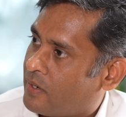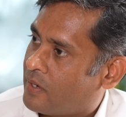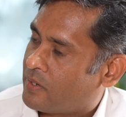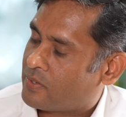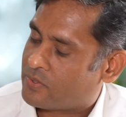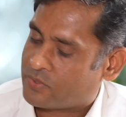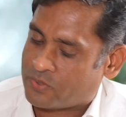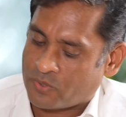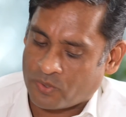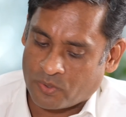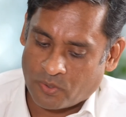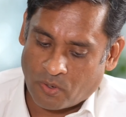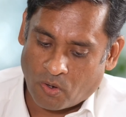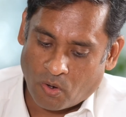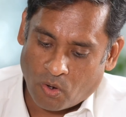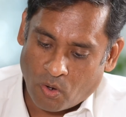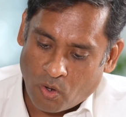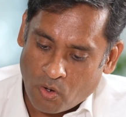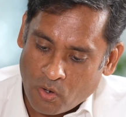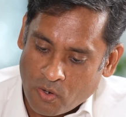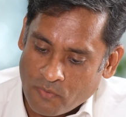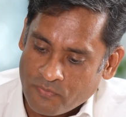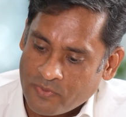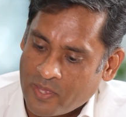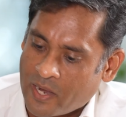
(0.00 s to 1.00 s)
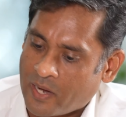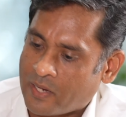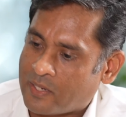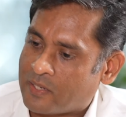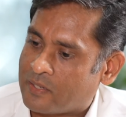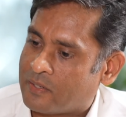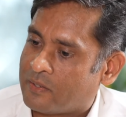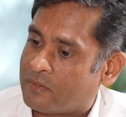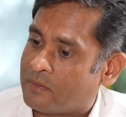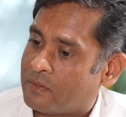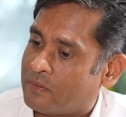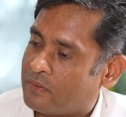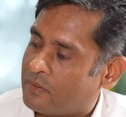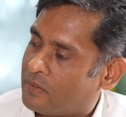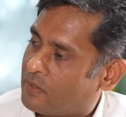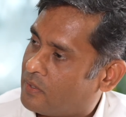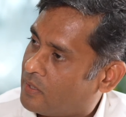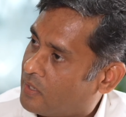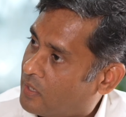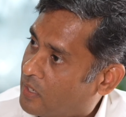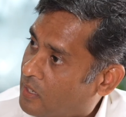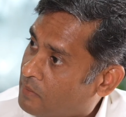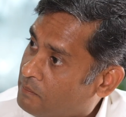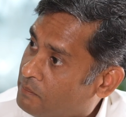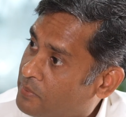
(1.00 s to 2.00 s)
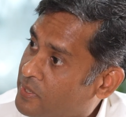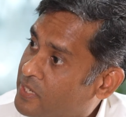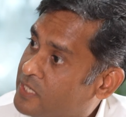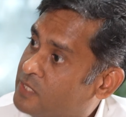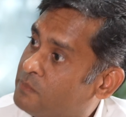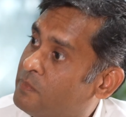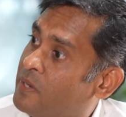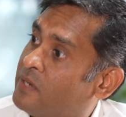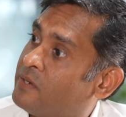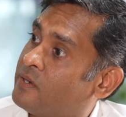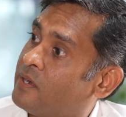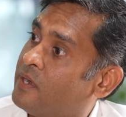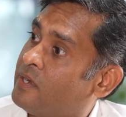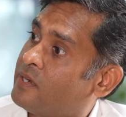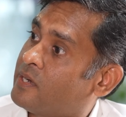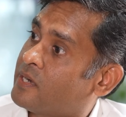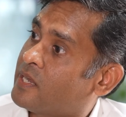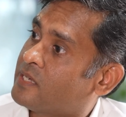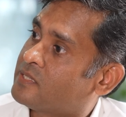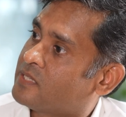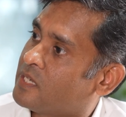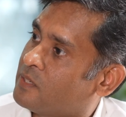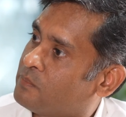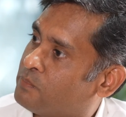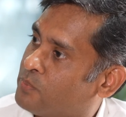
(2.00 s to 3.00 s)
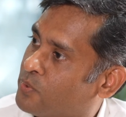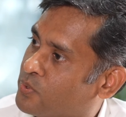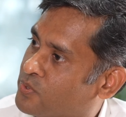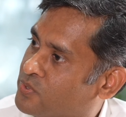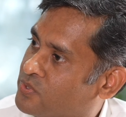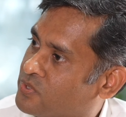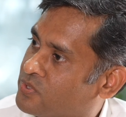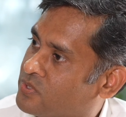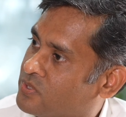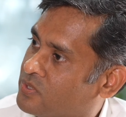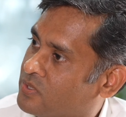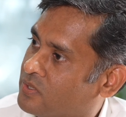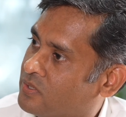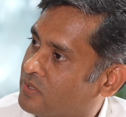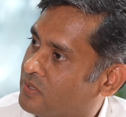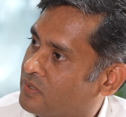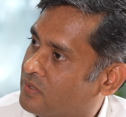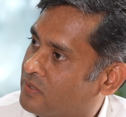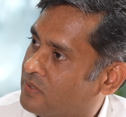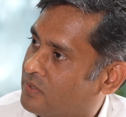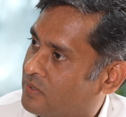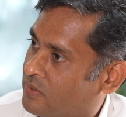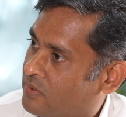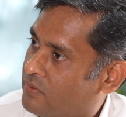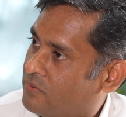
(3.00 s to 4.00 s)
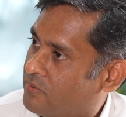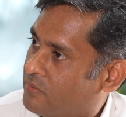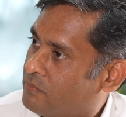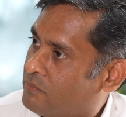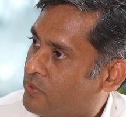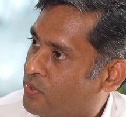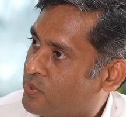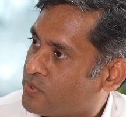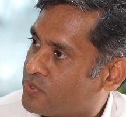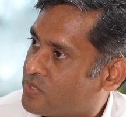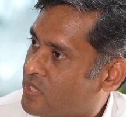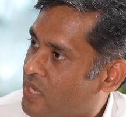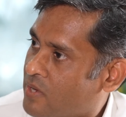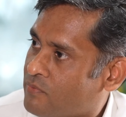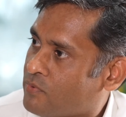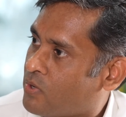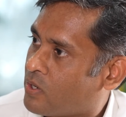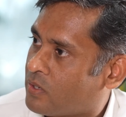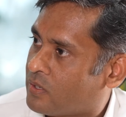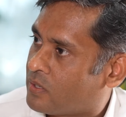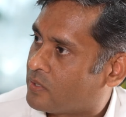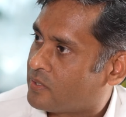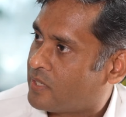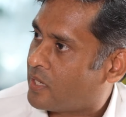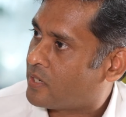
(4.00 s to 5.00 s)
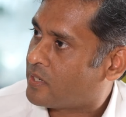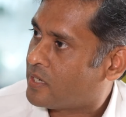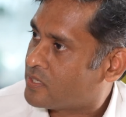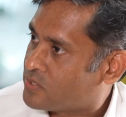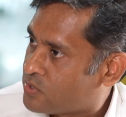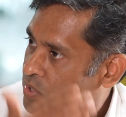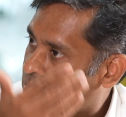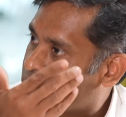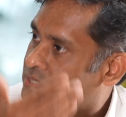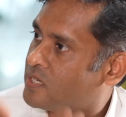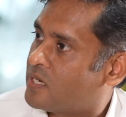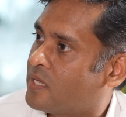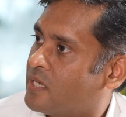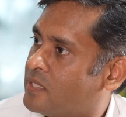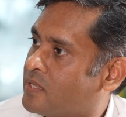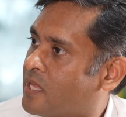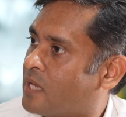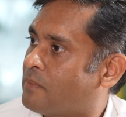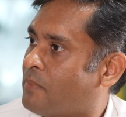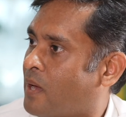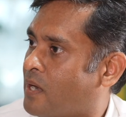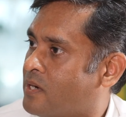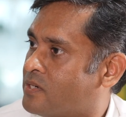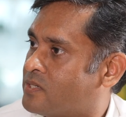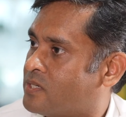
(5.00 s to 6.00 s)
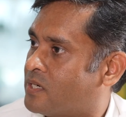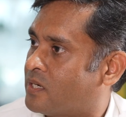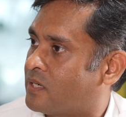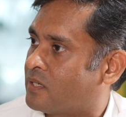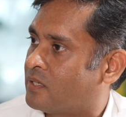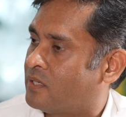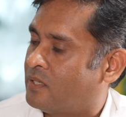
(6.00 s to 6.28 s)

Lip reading: Right? So all of that, companies may treat it as inputs because they have not, it's not sitting in their balance sheet.